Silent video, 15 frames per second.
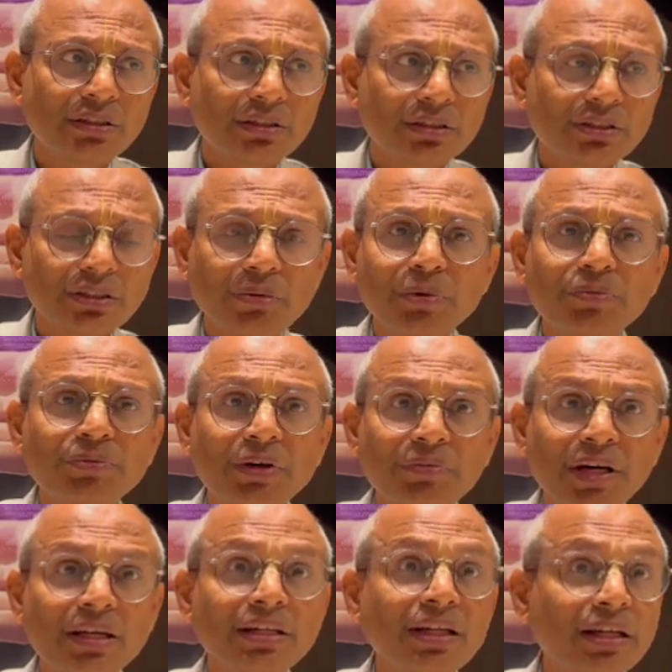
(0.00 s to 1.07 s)
some of them
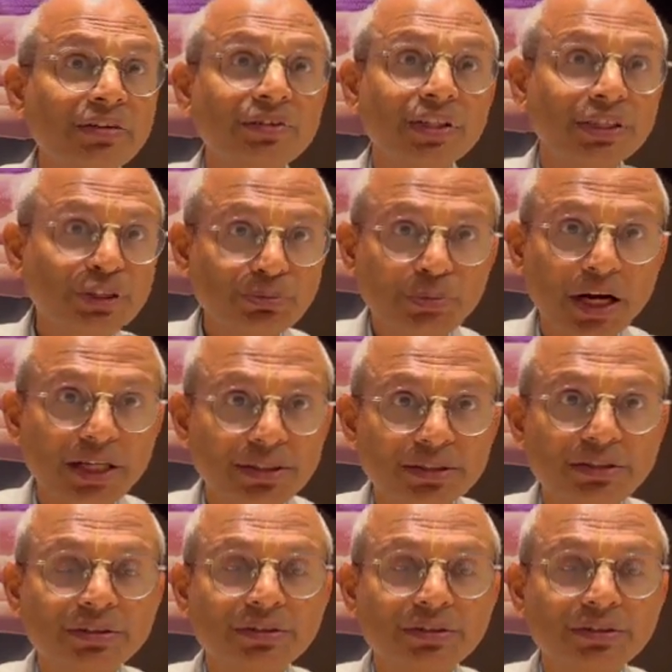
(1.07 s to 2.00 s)
are really very smart